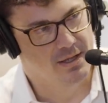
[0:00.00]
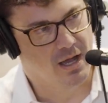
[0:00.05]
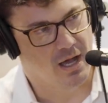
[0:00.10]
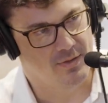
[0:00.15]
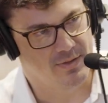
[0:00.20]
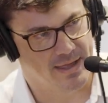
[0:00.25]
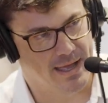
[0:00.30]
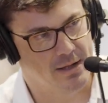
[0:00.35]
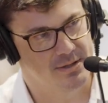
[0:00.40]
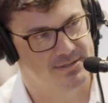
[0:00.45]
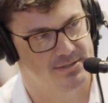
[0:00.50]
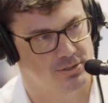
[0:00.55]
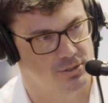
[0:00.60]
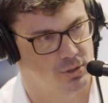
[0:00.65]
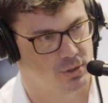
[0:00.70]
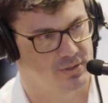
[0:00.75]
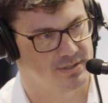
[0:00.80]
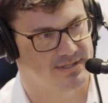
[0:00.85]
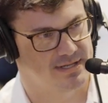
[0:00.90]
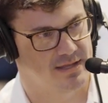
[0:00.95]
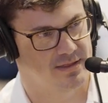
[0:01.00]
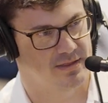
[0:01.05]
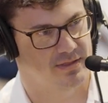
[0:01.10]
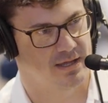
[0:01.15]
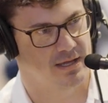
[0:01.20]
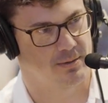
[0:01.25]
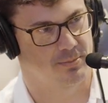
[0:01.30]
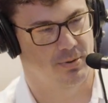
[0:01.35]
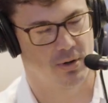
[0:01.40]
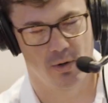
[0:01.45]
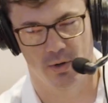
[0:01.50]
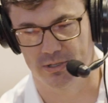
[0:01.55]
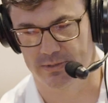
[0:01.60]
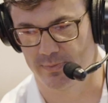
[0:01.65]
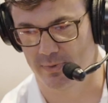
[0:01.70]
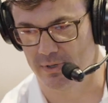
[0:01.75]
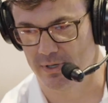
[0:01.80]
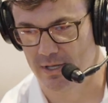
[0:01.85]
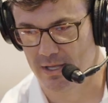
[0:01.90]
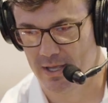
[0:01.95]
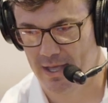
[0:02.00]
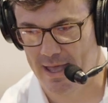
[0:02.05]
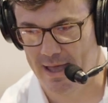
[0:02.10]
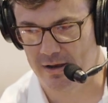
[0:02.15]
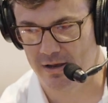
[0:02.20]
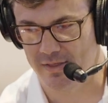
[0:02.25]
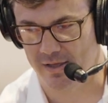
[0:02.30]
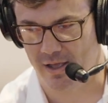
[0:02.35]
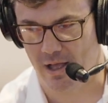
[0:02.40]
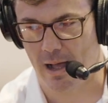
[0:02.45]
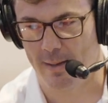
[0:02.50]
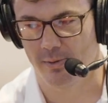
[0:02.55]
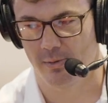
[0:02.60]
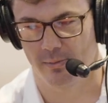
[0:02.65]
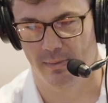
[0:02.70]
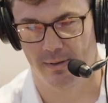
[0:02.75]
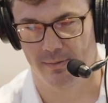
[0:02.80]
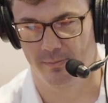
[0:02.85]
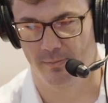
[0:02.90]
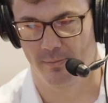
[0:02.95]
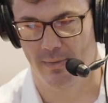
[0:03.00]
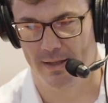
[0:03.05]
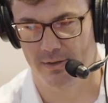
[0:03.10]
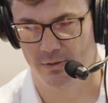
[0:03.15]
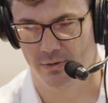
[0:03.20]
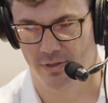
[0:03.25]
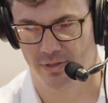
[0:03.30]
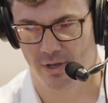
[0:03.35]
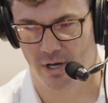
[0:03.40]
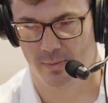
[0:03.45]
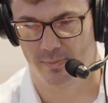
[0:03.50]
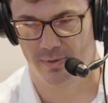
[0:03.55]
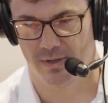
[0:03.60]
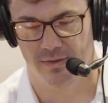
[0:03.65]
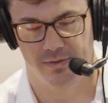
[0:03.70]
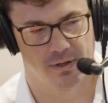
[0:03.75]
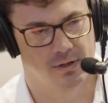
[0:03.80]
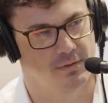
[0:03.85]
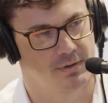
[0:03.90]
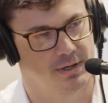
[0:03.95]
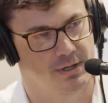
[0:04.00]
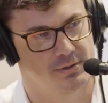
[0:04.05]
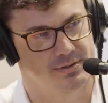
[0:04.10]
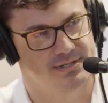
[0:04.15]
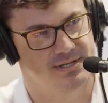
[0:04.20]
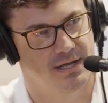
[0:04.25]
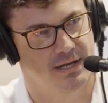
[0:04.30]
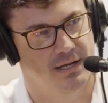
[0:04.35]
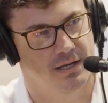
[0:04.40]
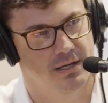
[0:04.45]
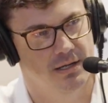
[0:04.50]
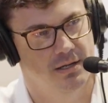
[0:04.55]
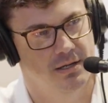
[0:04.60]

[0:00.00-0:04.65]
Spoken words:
on the outset you could say that they oppose, but how do they complement manual therapy in the clinical setting?